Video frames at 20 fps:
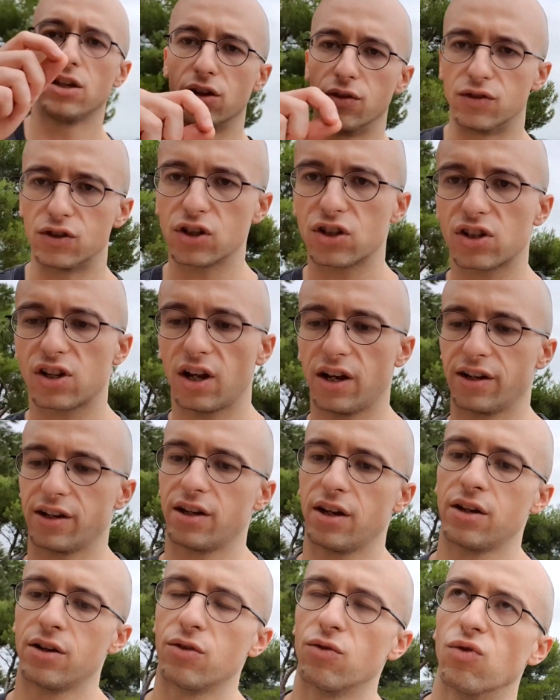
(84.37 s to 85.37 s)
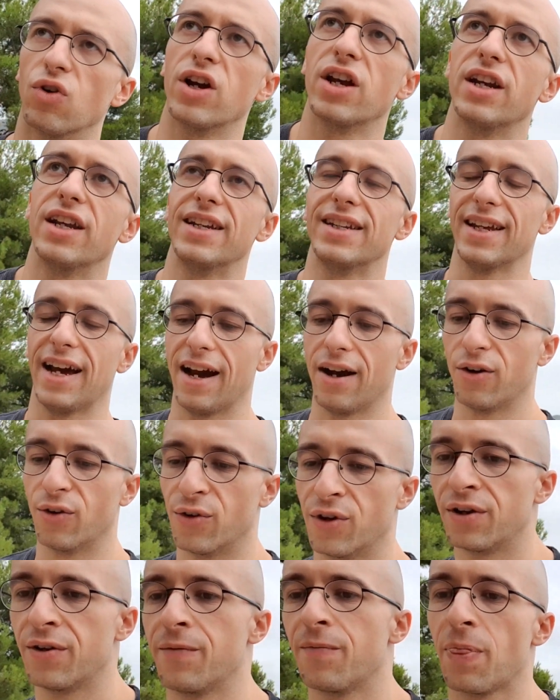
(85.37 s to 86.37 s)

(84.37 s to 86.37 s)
You've just like written it down